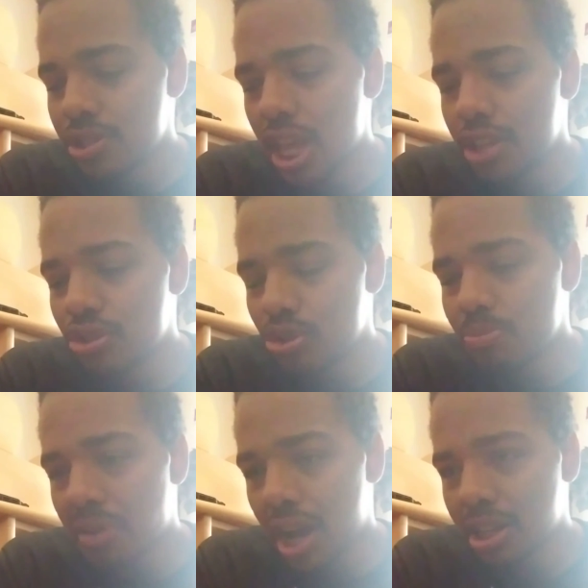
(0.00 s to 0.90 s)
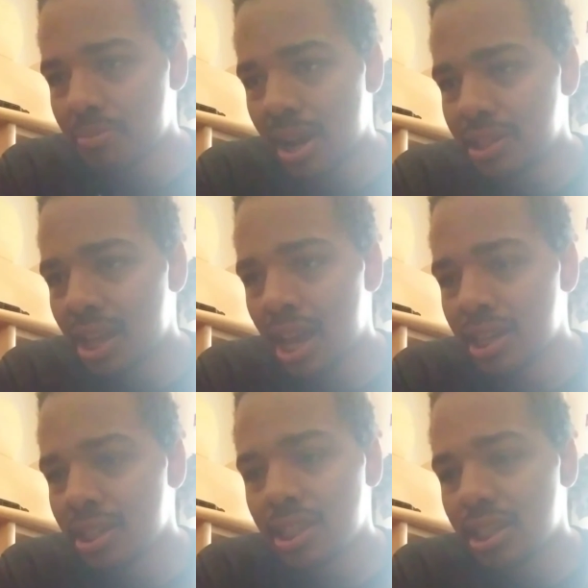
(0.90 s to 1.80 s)
that Chewbacca might
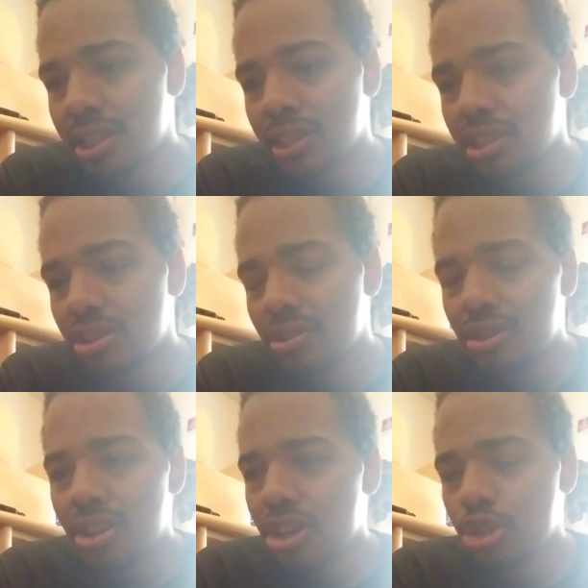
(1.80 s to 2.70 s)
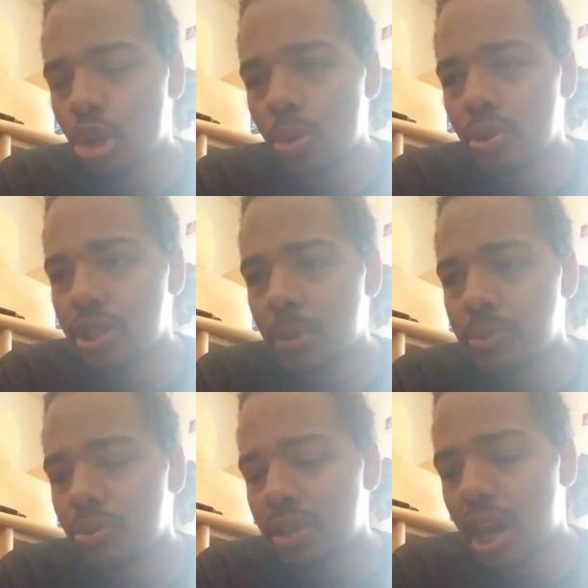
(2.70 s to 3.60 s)
die in Star Wars
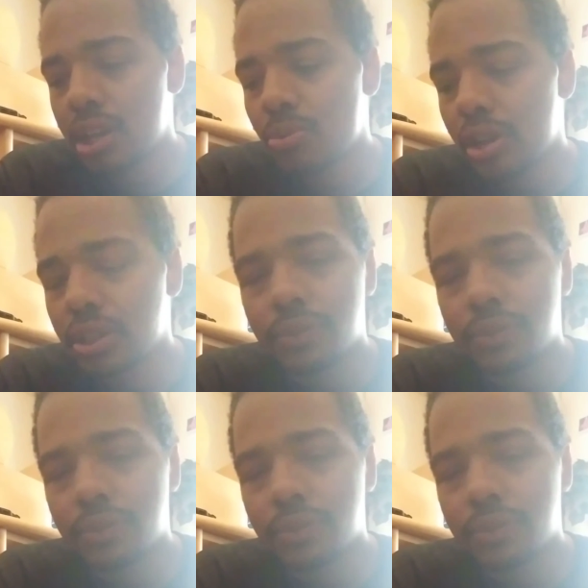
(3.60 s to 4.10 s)
Episode 9, Rise of